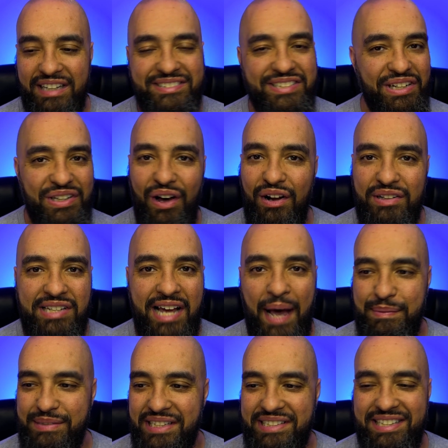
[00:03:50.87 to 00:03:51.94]
It took a long
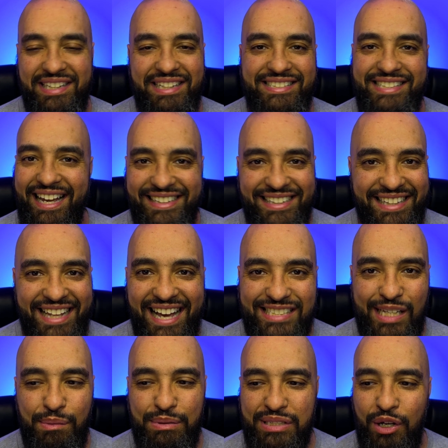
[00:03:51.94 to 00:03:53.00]
time. It took to the second to last
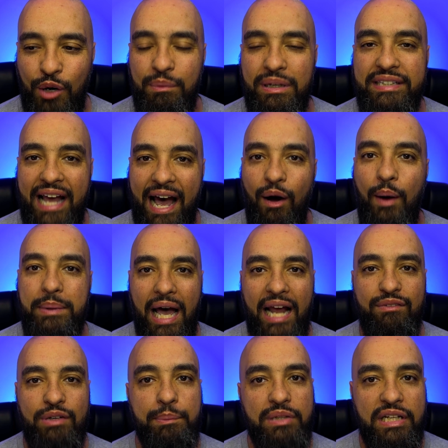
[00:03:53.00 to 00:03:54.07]
episode, but now I'm kind
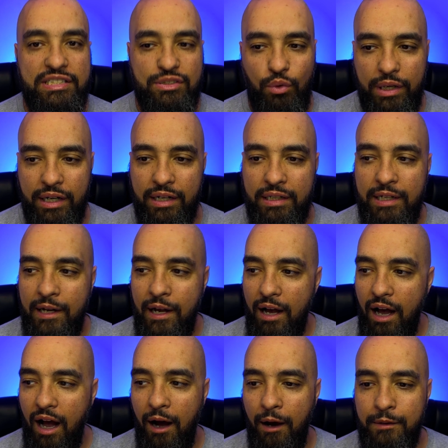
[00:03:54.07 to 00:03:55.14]
of in a place where
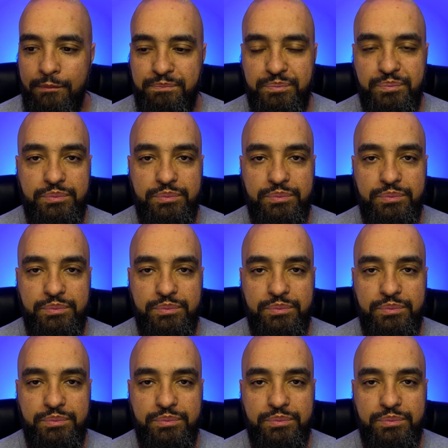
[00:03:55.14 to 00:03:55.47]
um,